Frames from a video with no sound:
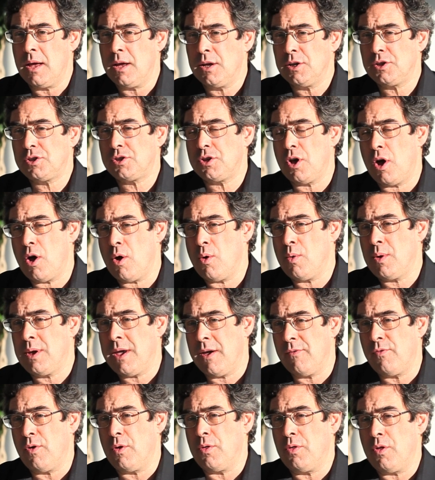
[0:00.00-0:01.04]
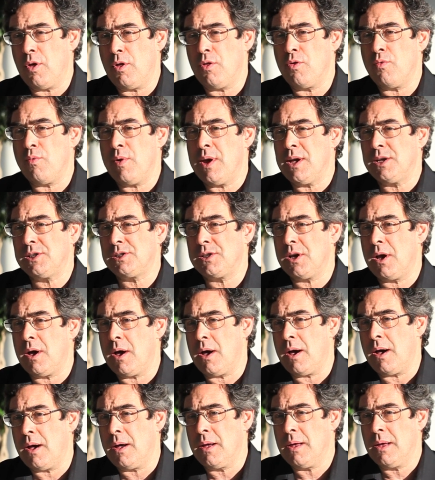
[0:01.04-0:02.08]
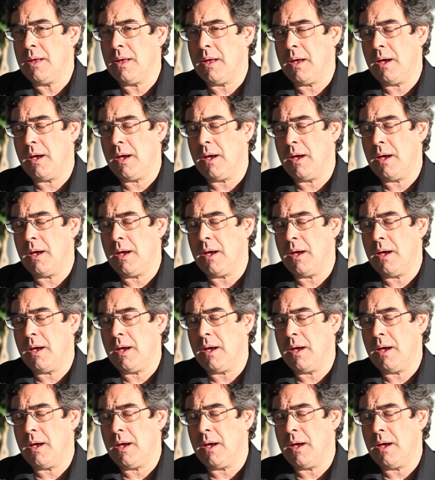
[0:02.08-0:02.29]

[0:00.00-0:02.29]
So given that there is a